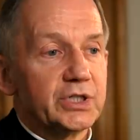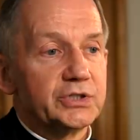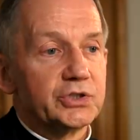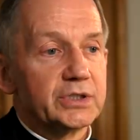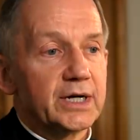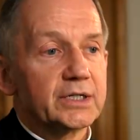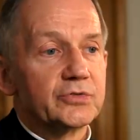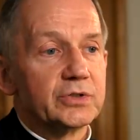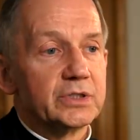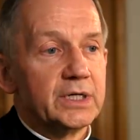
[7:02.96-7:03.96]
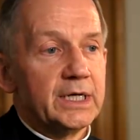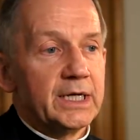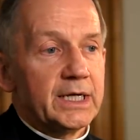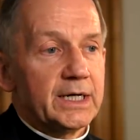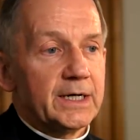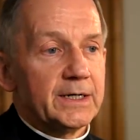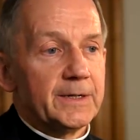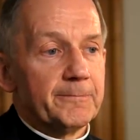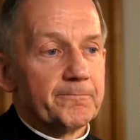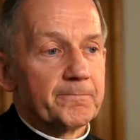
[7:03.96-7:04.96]
changing doctrine.
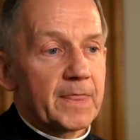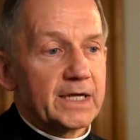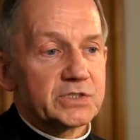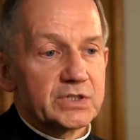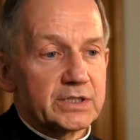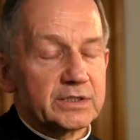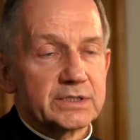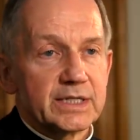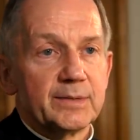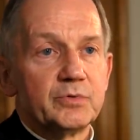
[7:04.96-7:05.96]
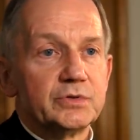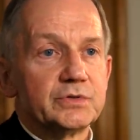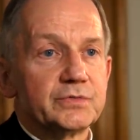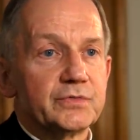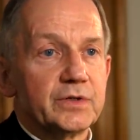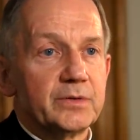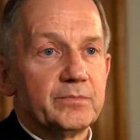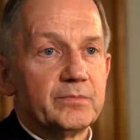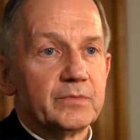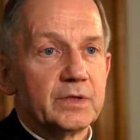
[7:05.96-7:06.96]
I cite examples
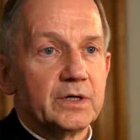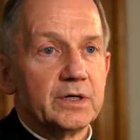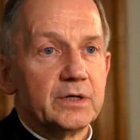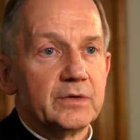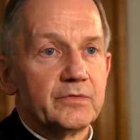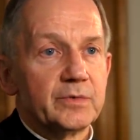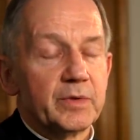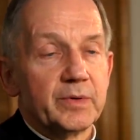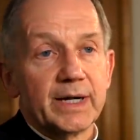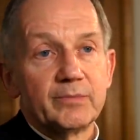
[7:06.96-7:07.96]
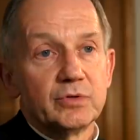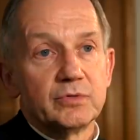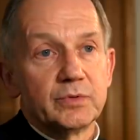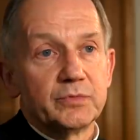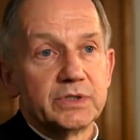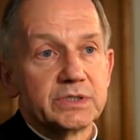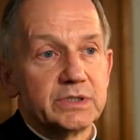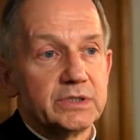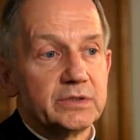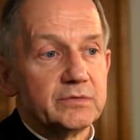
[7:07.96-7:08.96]
from the Bible when we
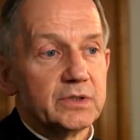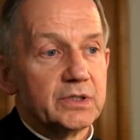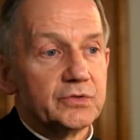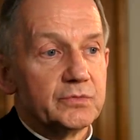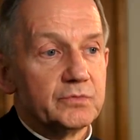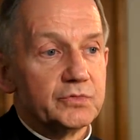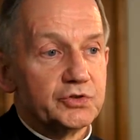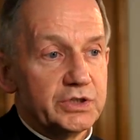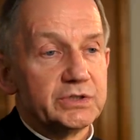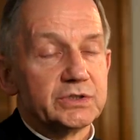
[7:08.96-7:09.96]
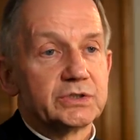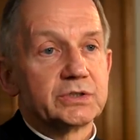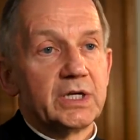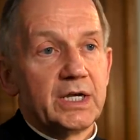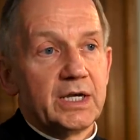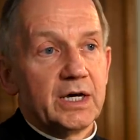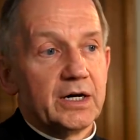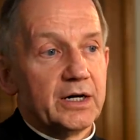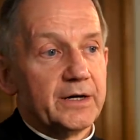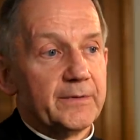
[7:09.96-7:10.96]
see Jesus
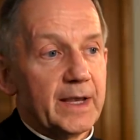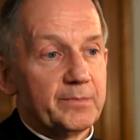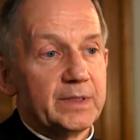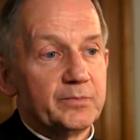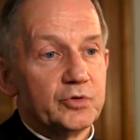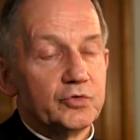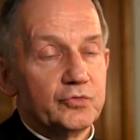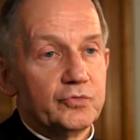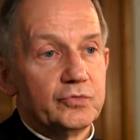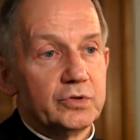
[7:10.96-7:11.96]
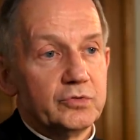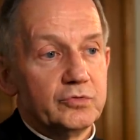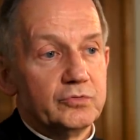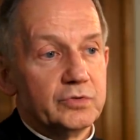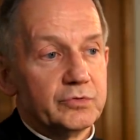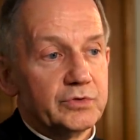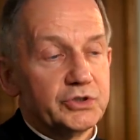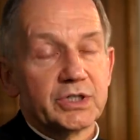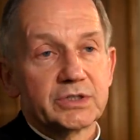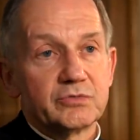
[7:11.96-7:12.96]
had people who
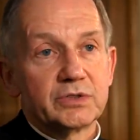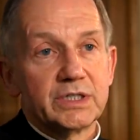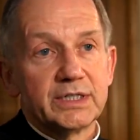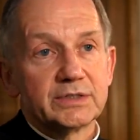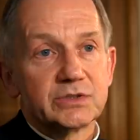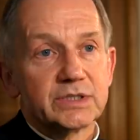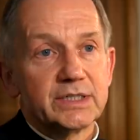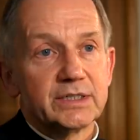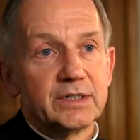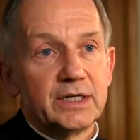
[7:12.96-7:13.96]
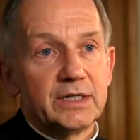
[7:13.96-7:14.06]
rejected what he had to say.